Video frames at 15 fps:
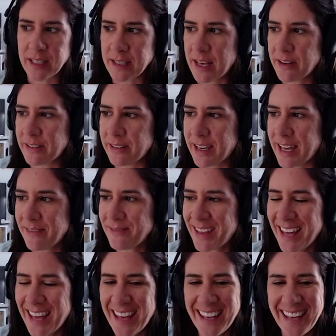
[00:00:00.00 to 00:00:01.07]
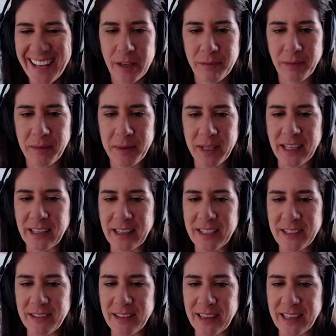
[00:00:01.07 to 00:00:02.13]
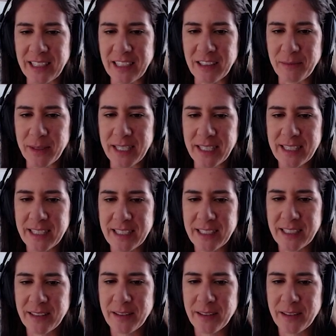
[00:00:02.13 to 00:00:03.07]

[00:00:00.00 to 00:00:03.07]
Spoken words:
that. Okay. Maybe I'll do a little bit